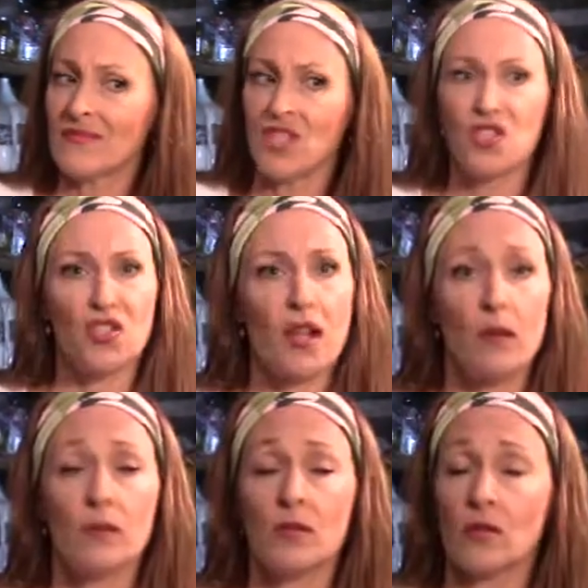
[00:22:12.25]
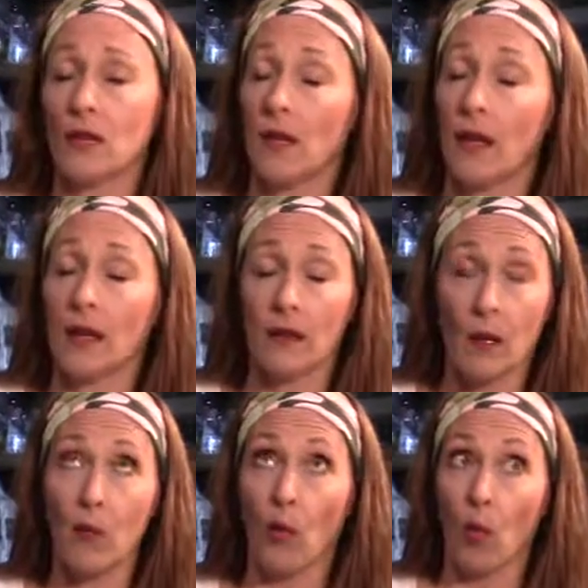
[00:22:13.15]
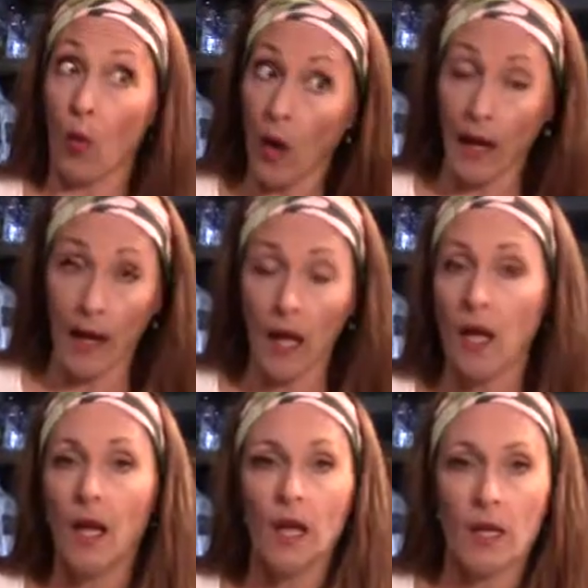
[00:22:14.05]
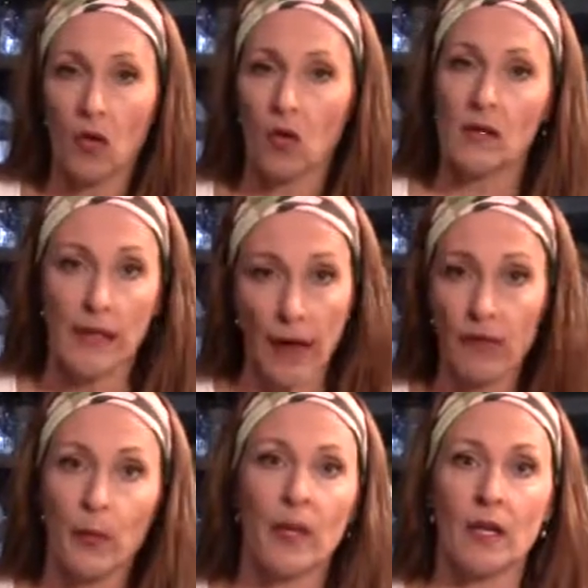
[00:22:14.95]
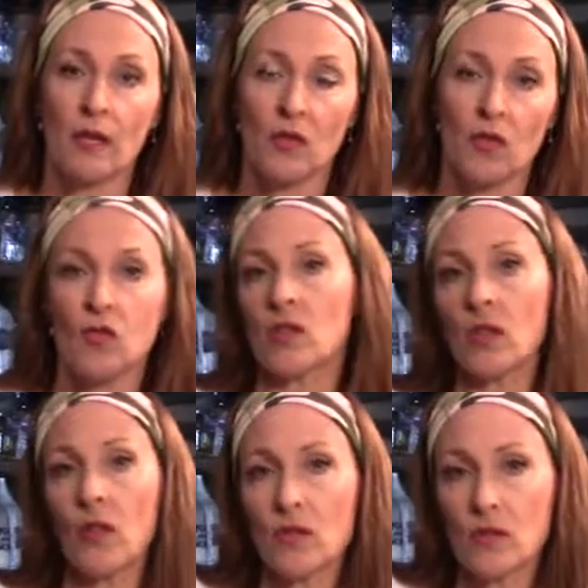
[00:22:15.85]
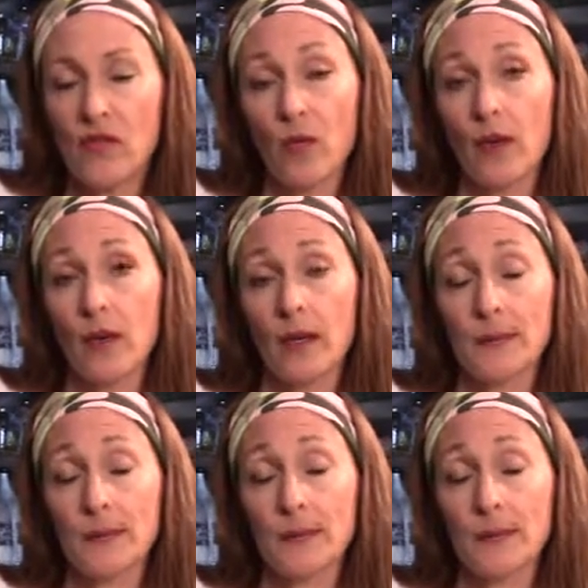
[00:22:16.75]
Dish towels are number one, because everybody's using those for